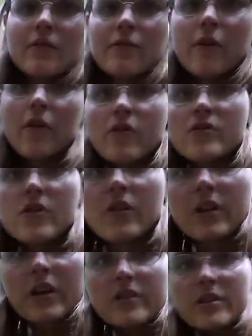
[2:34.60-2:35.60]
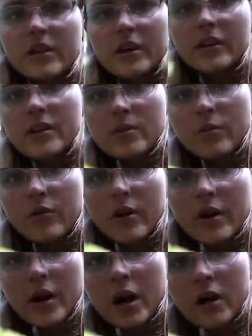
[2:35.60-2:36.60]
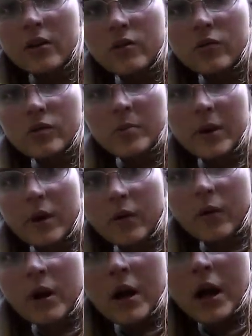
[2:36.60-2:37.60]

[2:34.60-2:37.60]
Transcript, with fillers: to photos on the internet. There's some great articles about